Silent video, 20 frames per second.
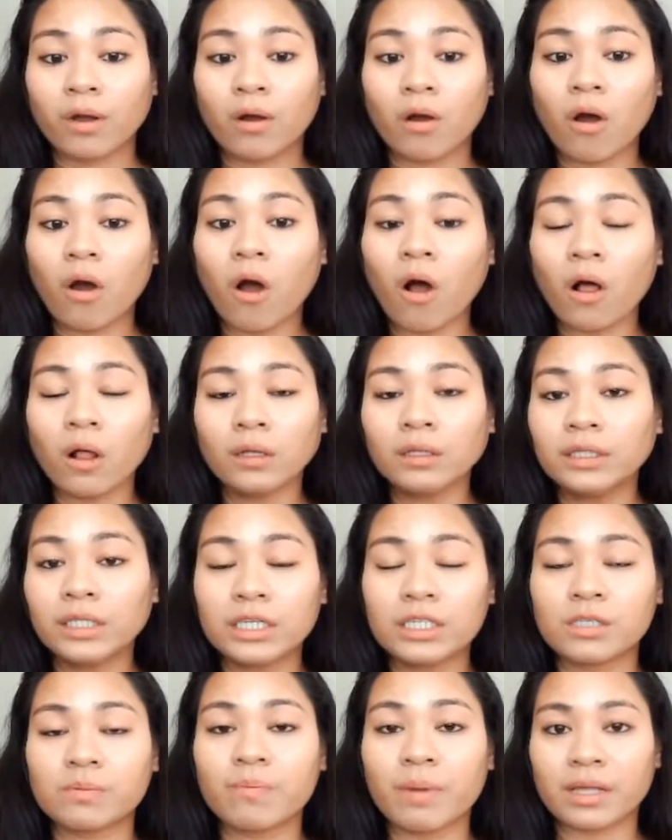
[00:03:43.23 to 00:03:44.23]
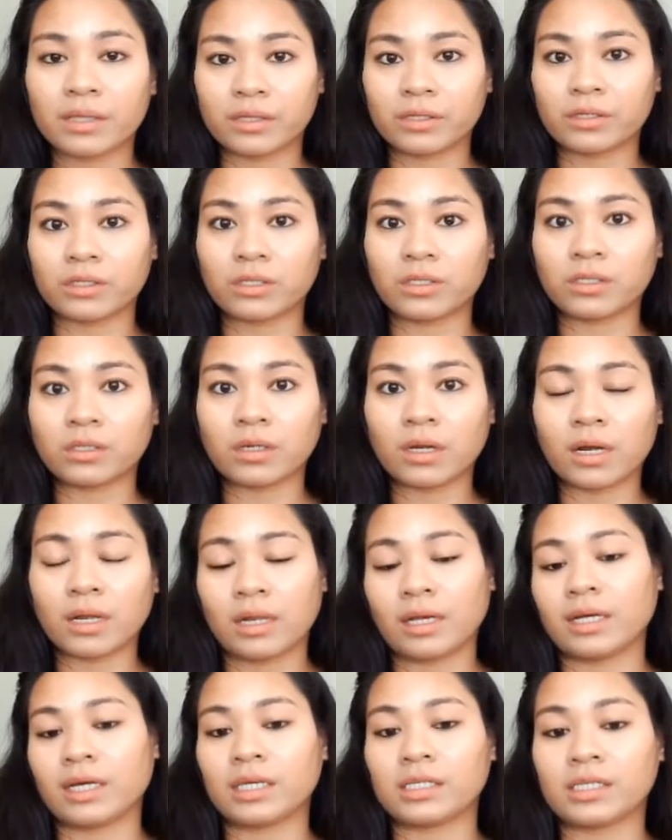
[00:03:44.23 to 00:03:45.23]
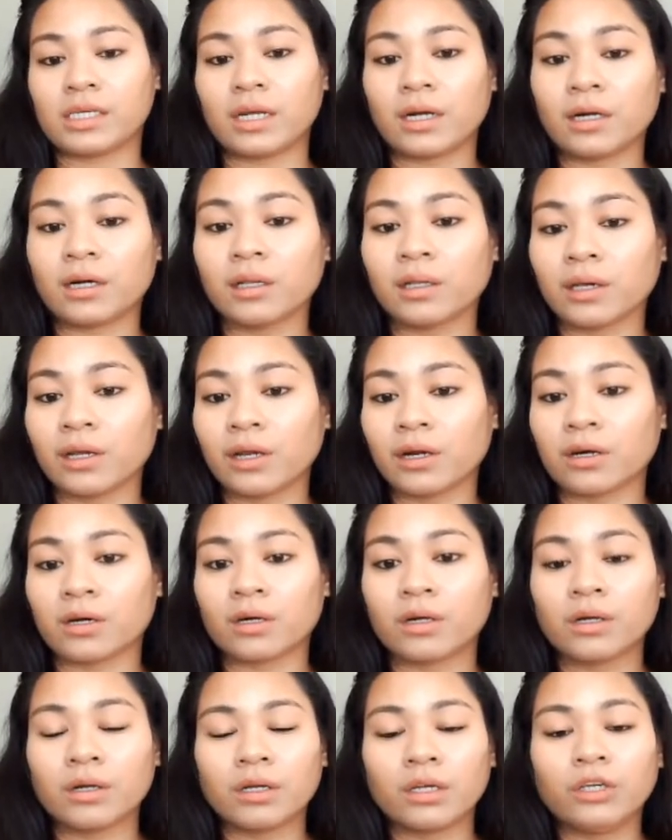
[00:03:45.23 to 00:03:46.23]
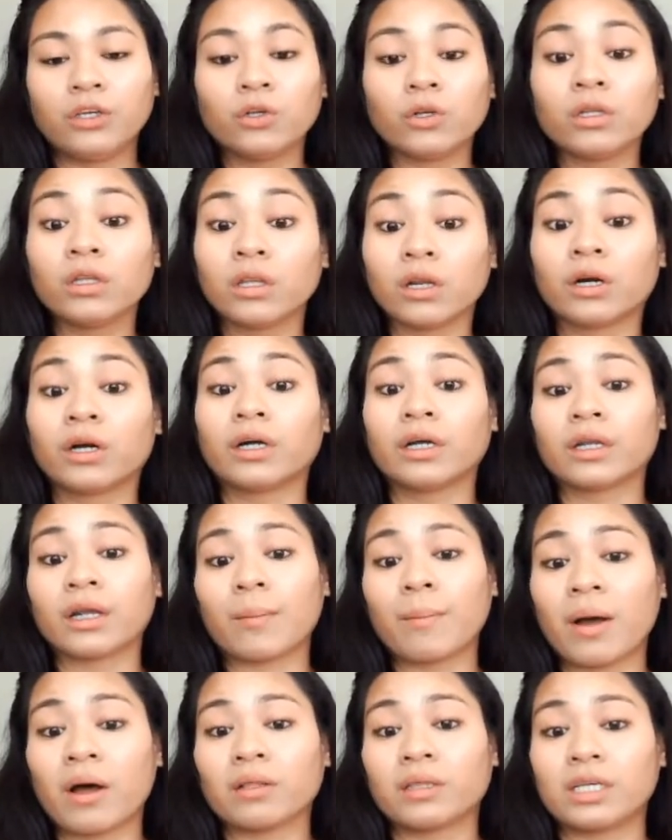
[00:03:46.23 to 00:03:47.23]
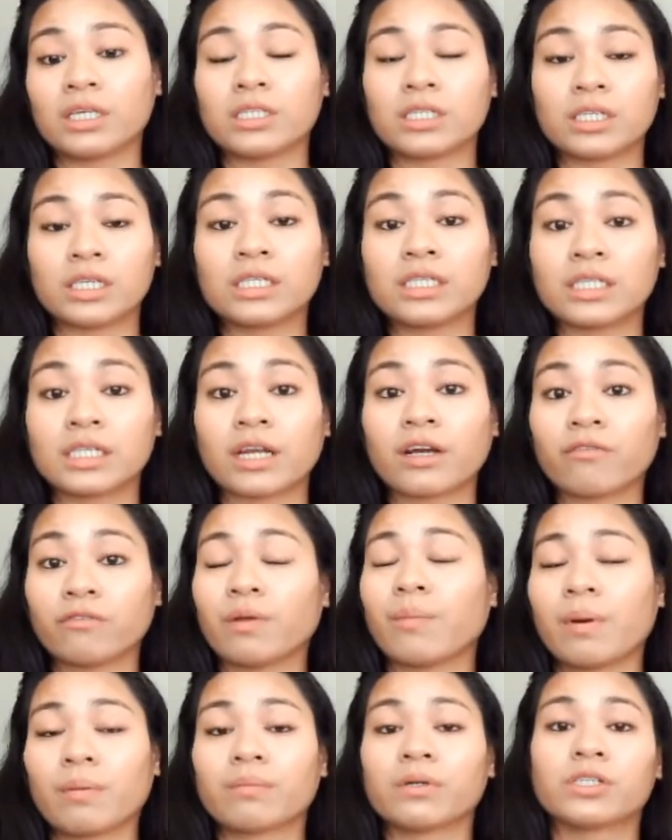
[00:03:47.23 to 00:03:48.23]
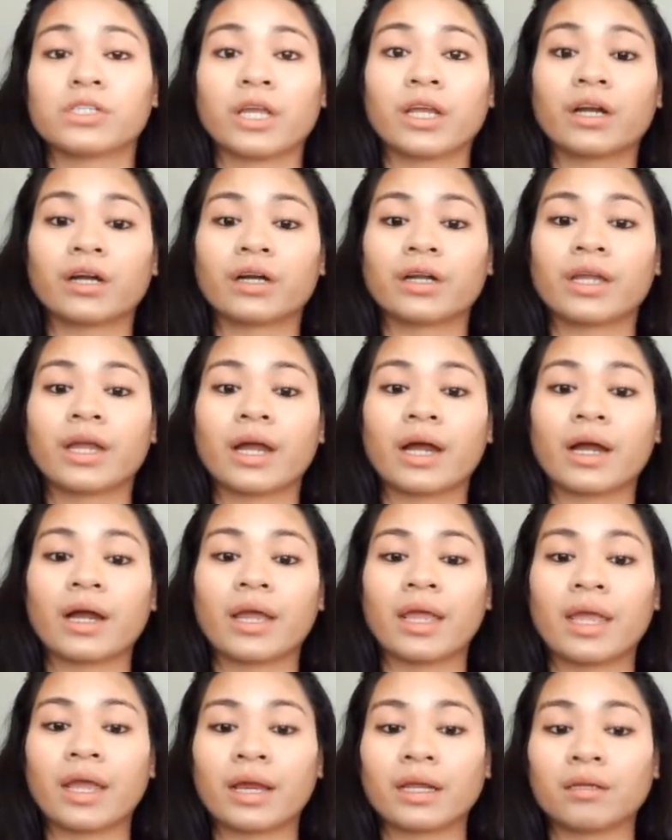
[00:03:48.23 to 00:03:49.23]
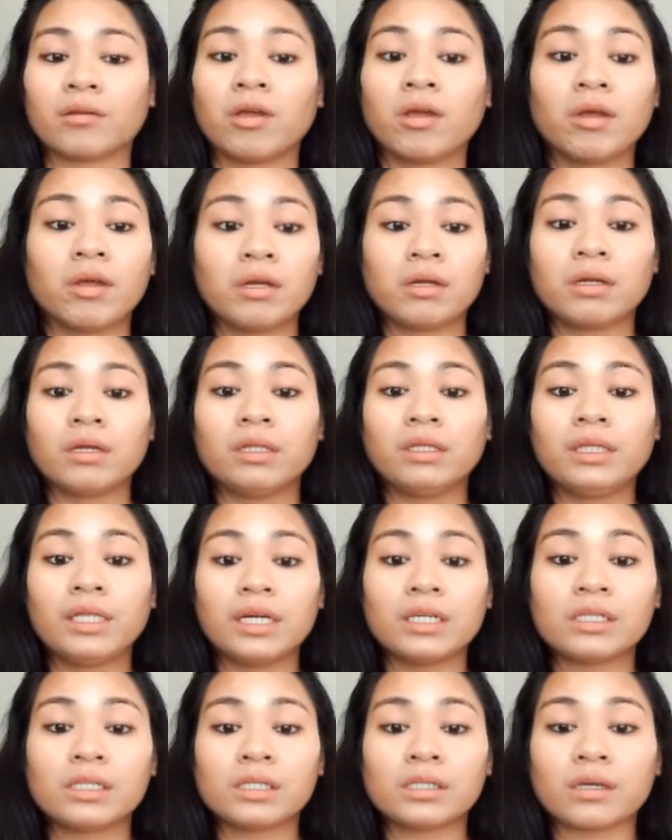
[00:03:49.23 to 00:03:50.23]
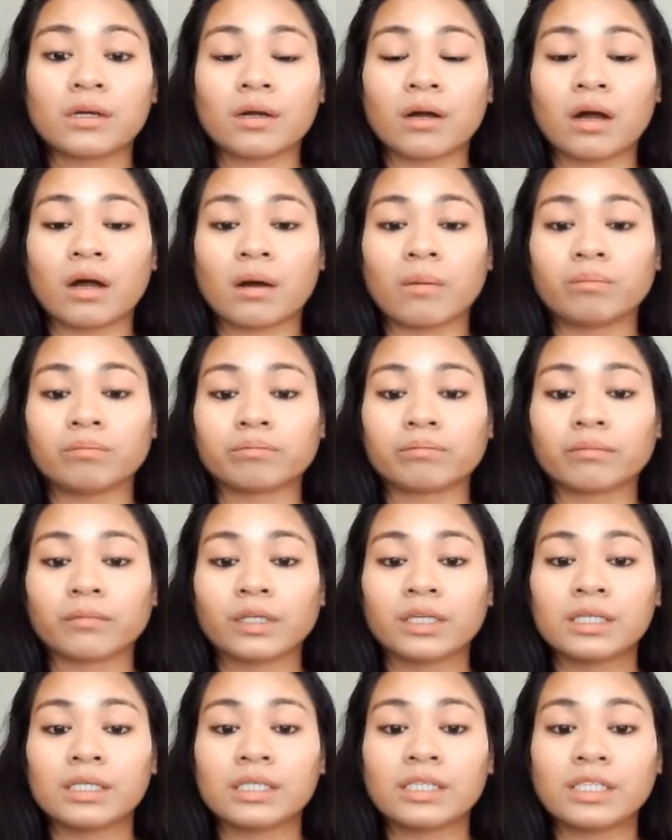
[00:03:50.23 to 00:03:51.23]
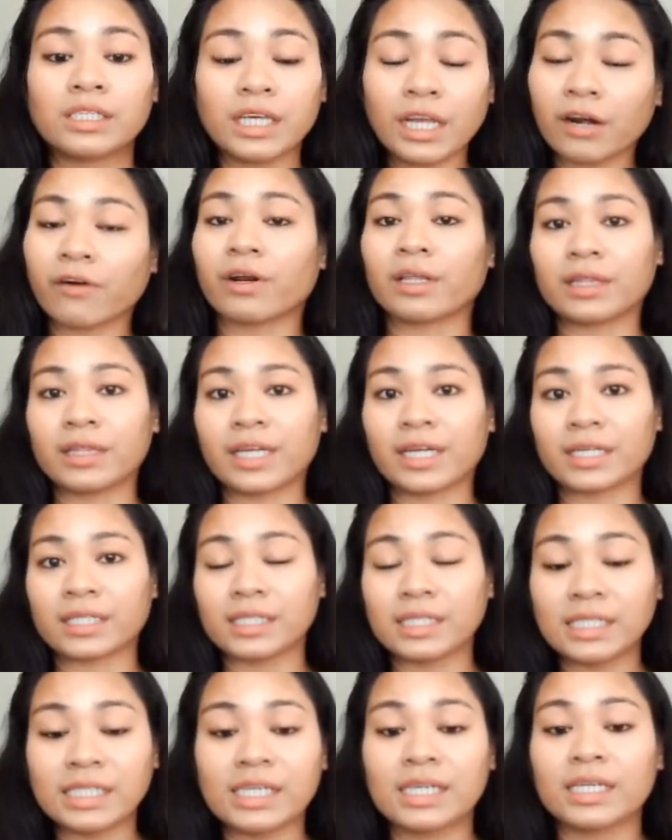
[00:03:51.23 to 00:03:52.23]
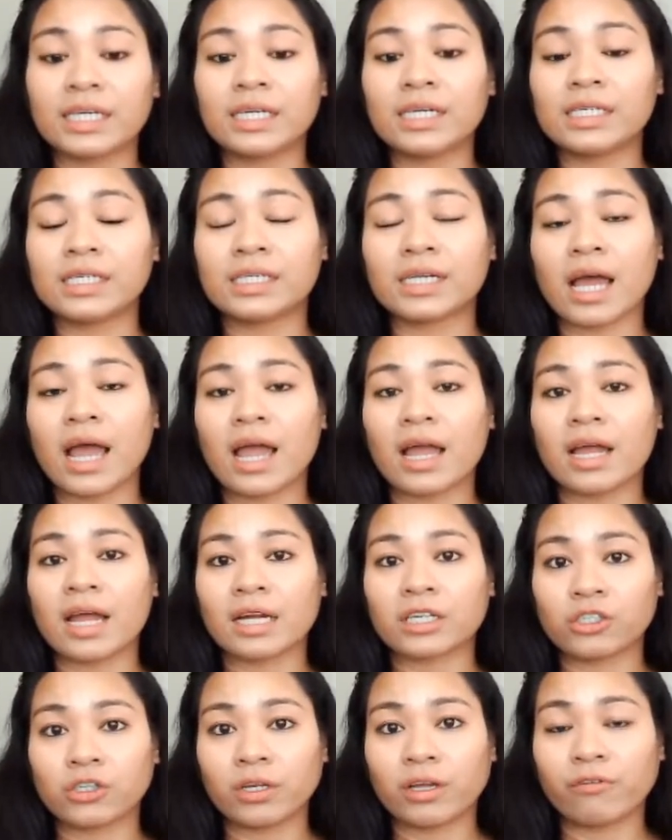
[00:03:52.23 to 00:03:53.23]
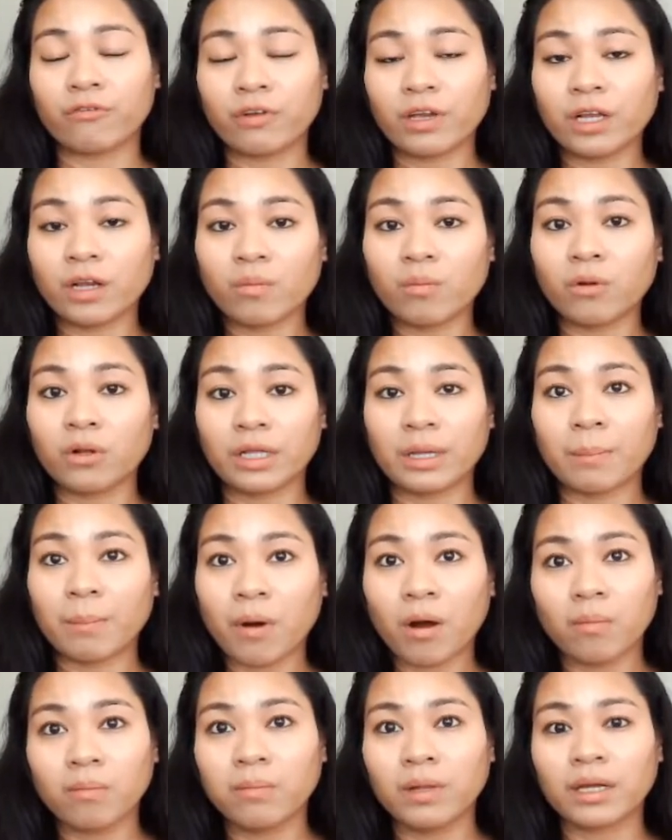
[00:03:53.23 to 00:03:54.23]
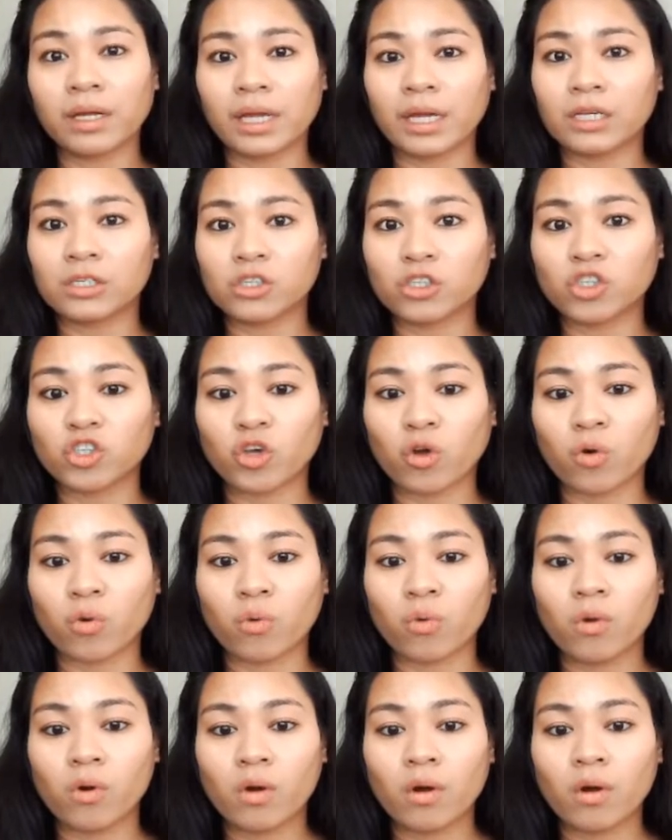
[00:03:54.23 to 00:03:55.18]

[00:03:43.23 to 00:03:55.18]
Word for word: all these methods, like I said earlier, you'll learn about this inside of the members area. And this secret technique is not actually available in public, and so